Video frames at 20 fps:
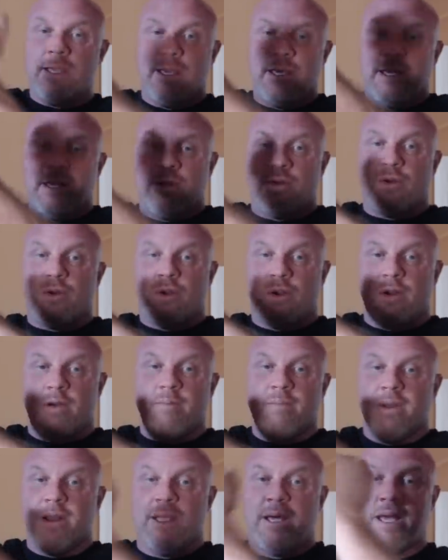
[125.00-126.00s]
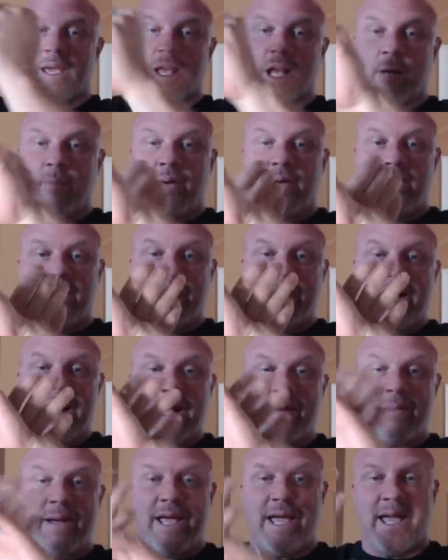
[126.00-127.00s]
Inner arm. I'll put it on the back
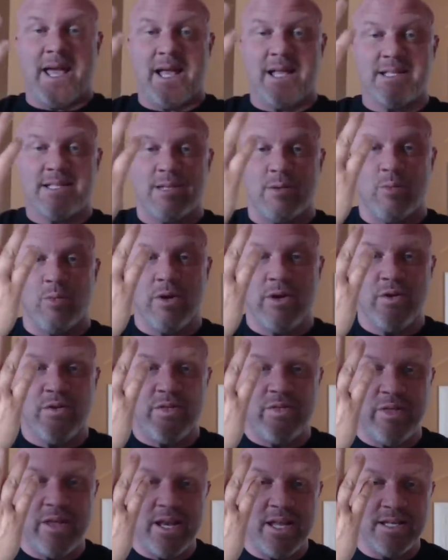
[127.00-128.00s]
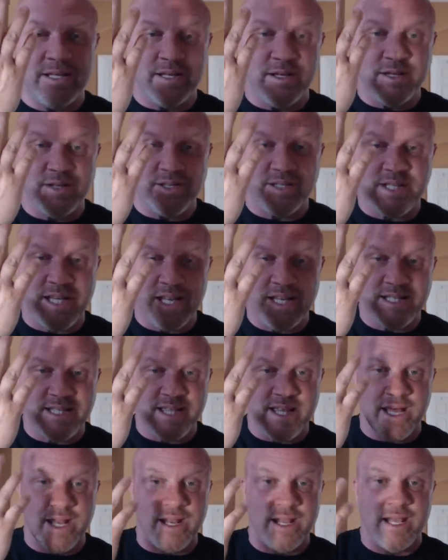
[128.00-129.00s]
of my hands where your skin is
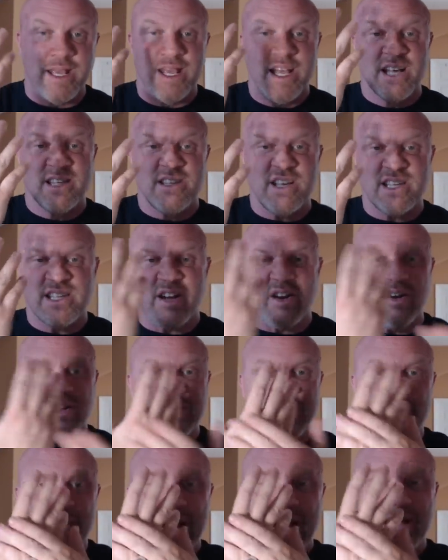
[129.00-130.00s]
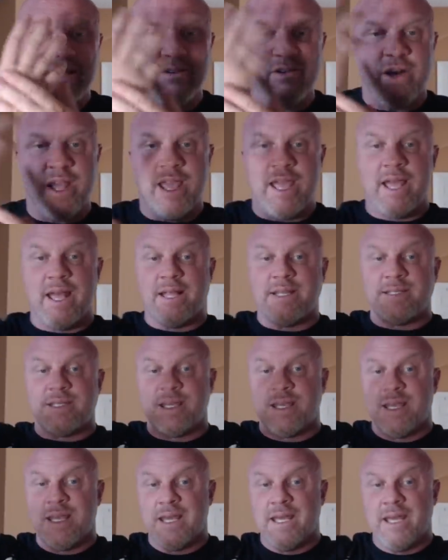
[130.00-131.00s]
thin. So that's areas like back in your hands,
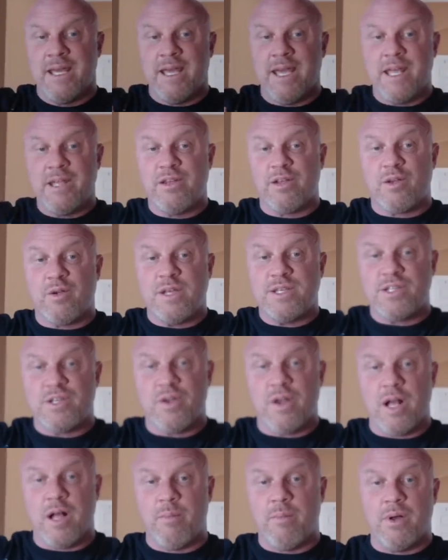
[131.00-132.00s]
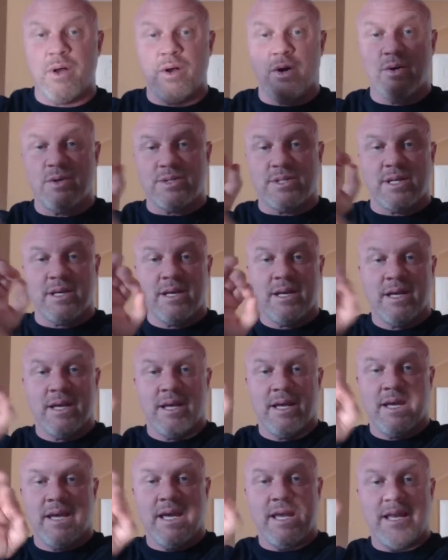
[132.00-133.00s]
in your crease of your elbows,
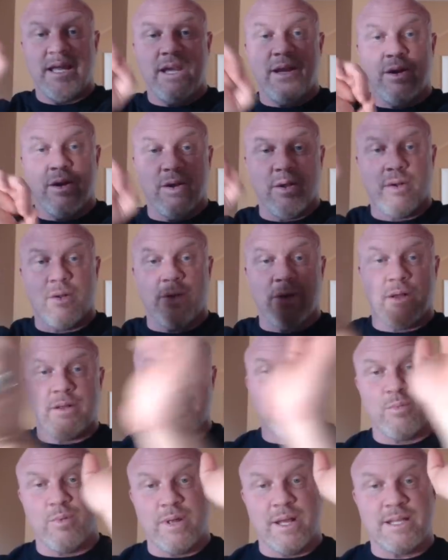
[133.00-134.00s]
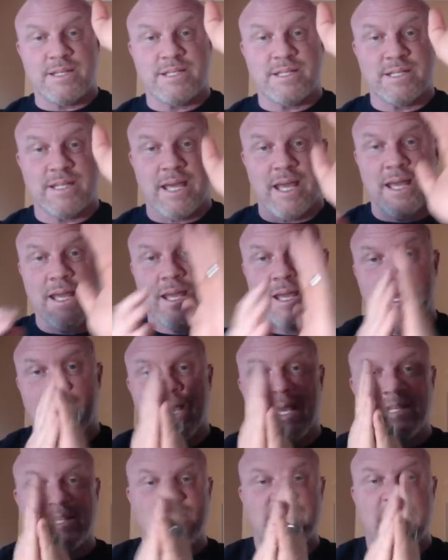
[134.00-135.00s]
in here on your wrists. Okay,
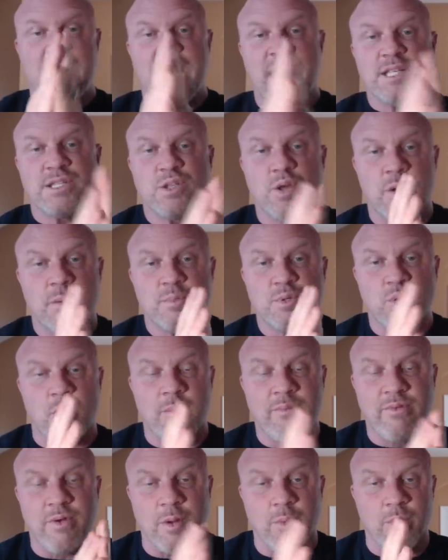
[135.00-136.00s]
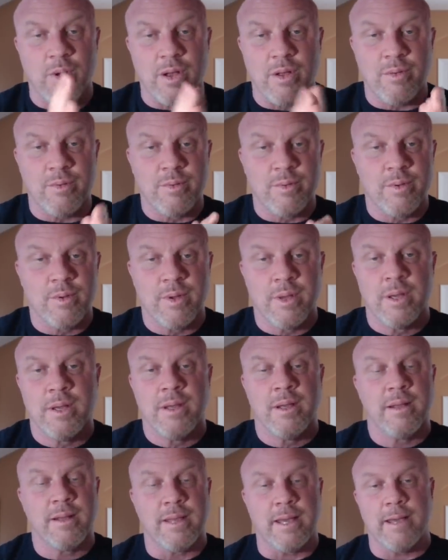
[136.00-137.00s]
just the hands don't absorb very well.
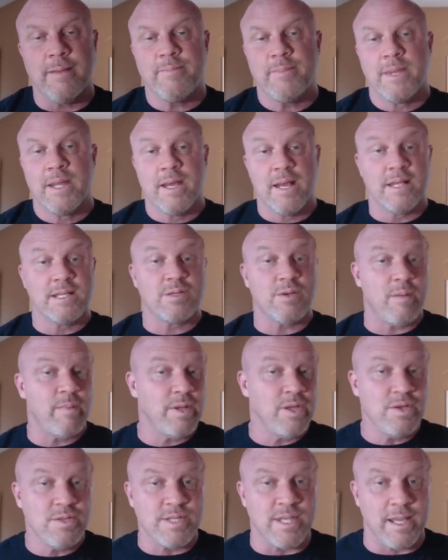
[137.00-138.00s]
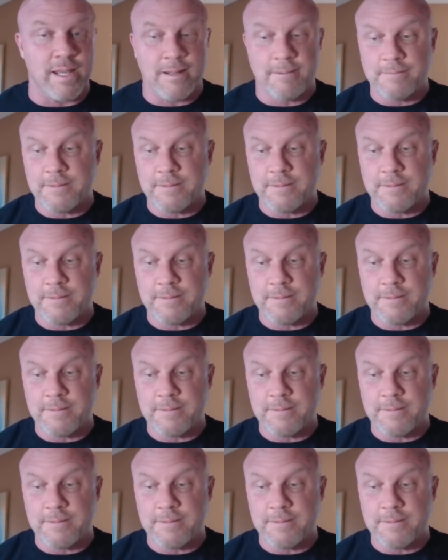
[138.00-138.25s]
Okay, and so I've been using it.